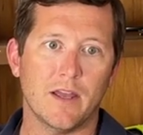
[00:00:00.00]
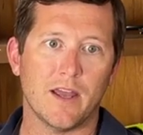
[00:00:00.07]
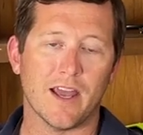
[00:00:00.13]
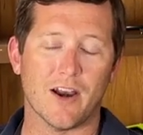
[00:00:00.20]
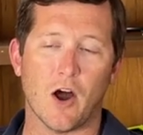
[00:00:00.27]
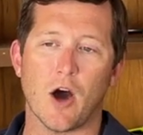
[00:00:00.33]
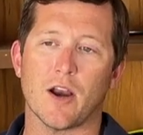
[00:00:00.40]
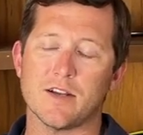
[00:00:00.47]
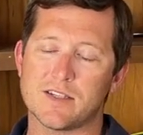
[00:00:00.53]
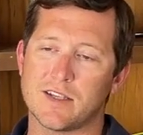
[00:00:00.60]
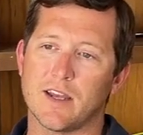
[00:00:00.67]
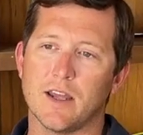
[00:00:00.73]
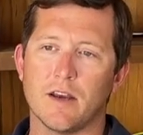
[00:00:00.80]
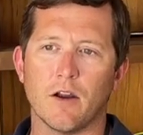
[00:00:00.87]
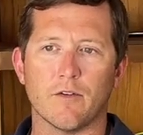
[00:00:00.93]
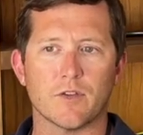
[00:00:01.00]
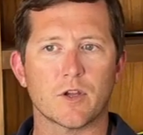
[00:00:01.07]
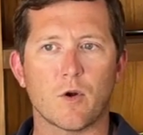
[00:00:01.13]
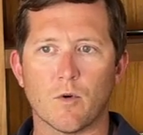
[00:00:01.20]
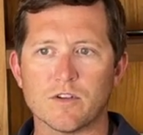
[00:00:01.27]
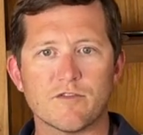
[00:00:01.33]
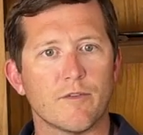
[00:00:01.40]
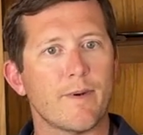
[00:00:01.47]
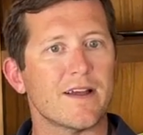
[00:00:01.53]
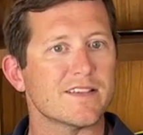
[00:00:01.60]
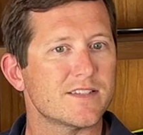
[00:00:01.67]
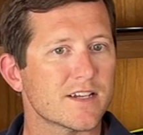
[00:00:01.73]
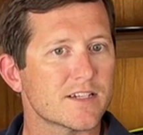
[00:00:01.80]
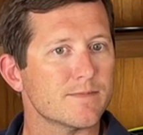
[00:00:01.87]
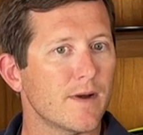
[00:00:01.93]
And honestly, over the course of about
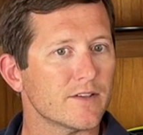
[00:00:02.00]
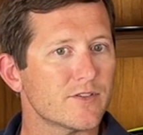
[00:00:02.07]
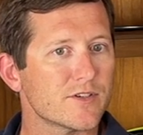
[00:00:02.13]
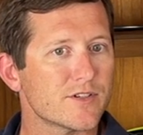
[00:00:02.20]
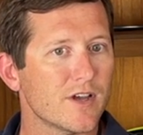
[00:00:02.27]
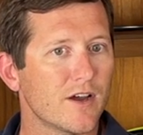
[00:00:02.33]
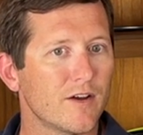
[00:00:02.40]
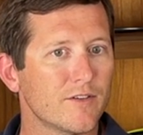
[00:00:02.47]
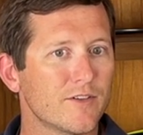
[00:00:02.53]
6 months or so,